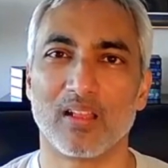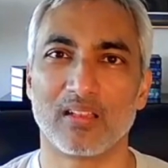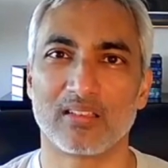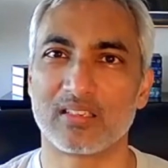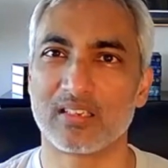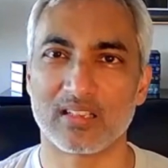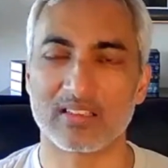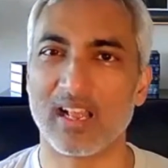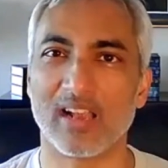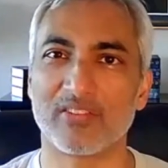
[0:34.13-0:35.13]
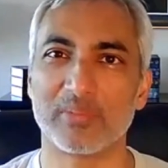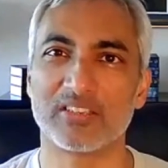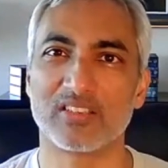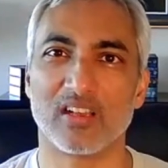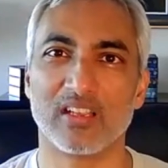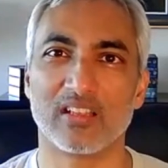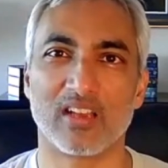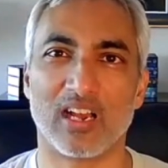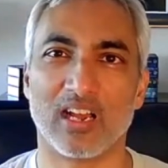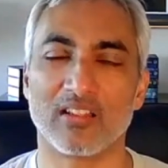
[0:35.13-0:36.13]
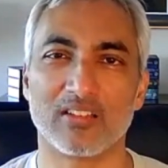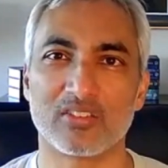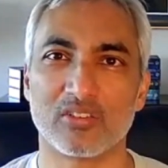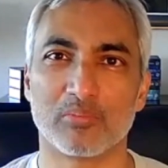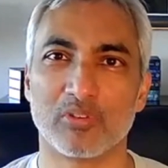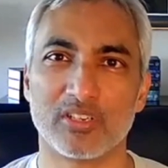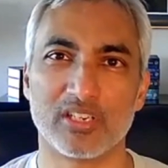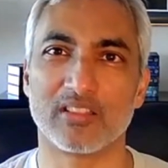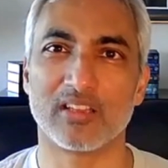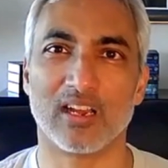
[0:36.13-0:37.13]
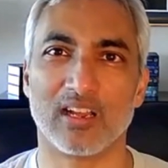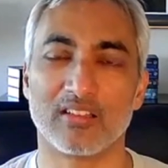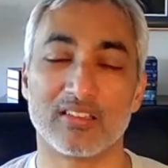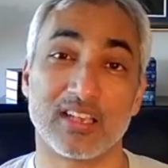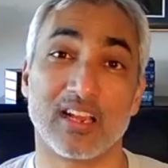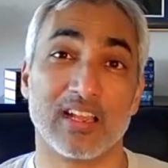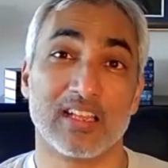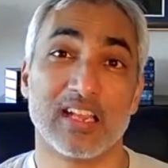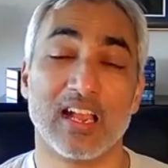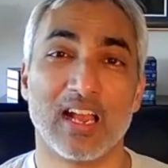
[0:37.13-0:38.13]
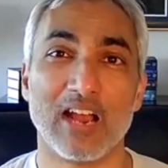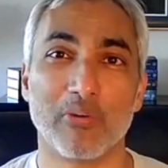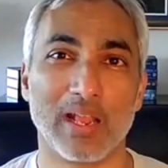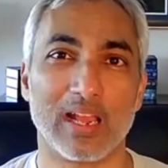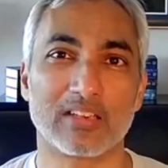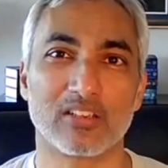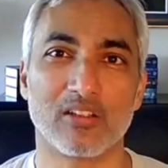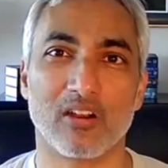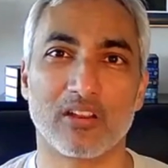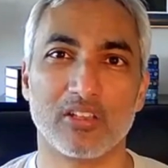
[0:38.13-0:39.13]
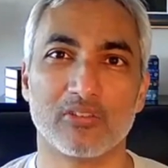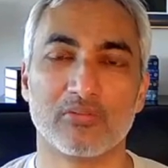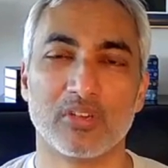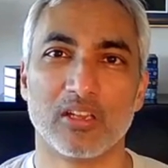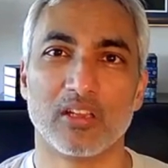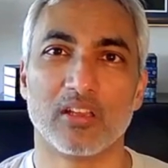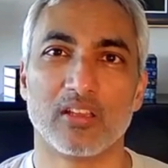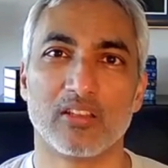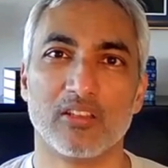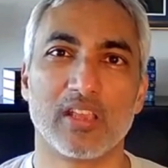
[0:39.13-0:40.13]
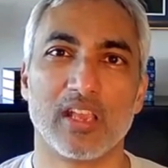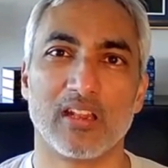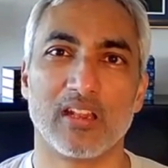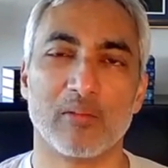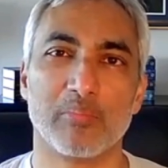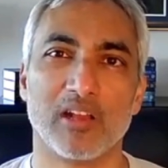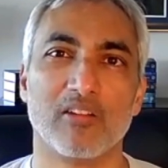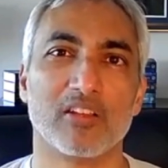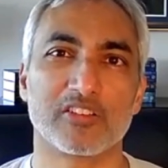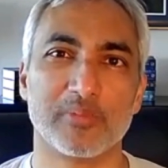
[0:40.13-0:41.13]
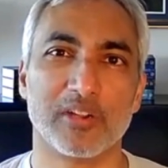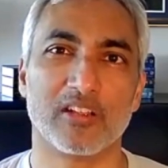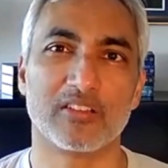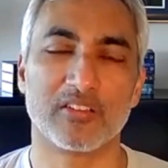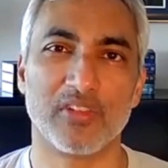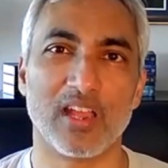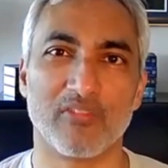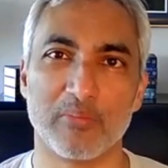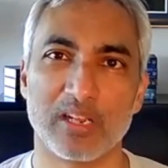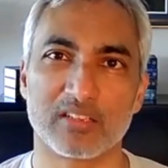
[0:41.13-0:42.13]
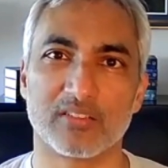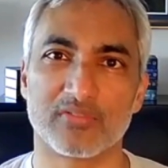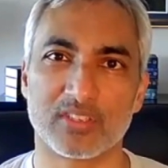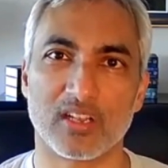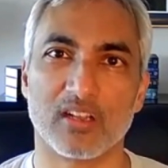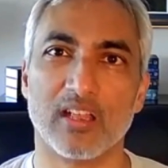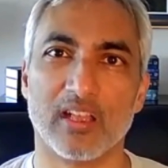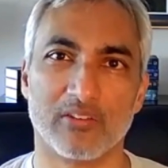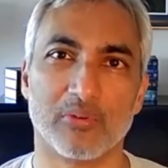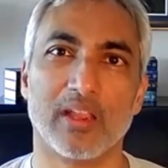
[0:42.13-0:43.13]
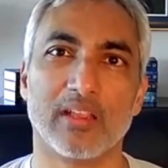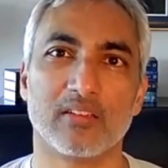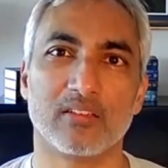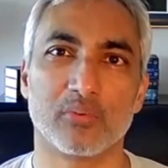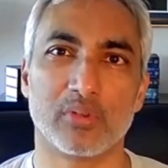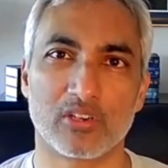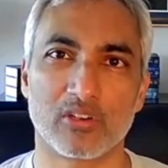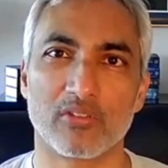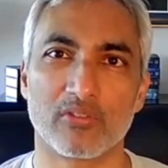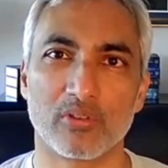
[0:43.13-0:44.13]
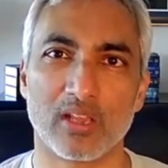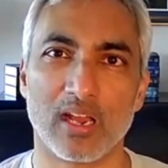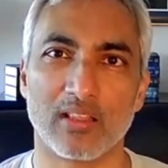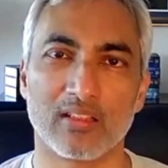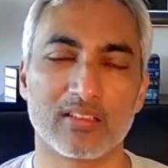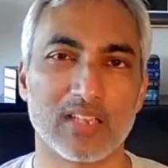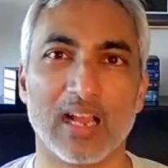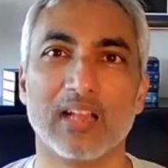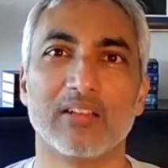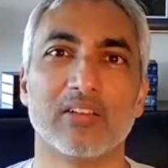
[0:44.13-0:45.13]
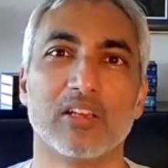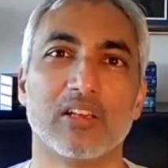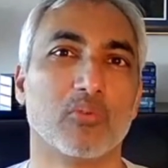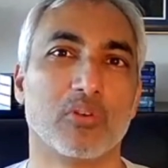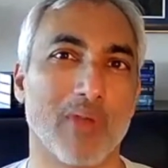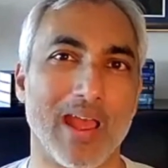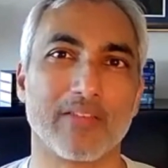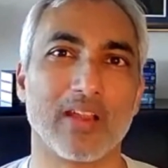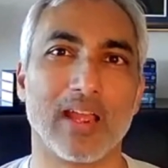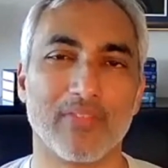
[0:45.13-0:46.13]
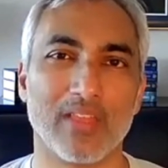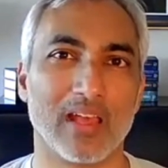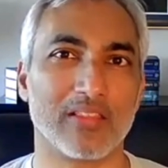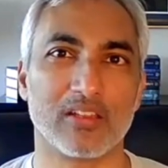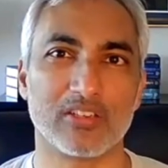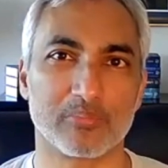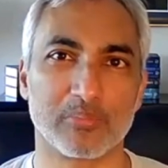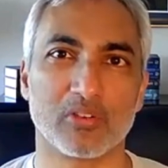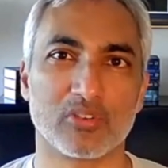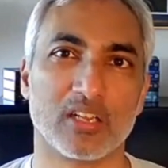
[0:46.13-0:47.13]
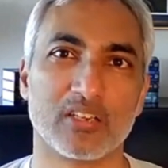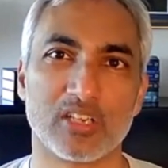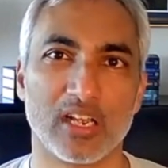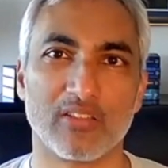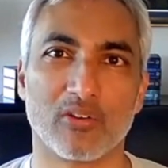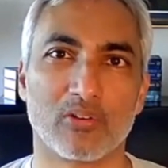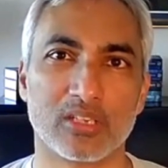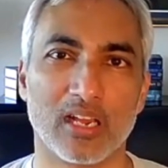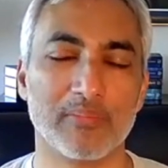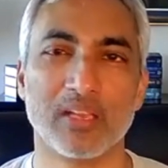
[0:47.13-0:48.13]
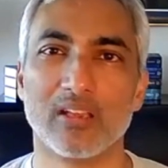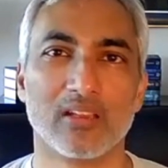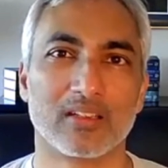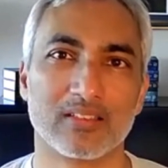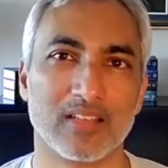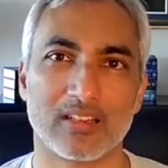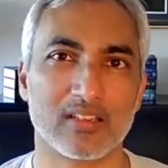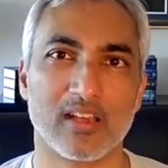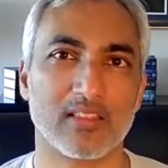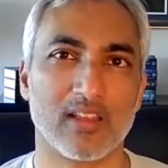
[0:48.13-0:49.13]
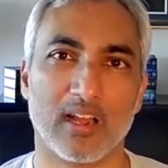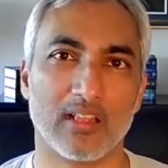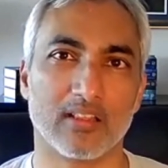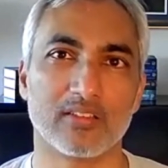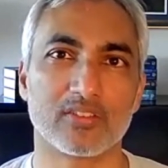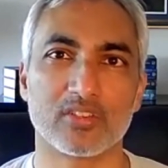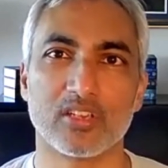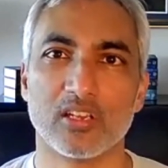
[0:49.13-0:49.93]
It doesn't have to be sunny in the Highlands to appreciate the Highlands. I would actually argue you get a better experience if you have a mix of sun and rain when you're going through the Highlands. I would rather have that than just pure sunshine the whole time, because that's not the Highlands.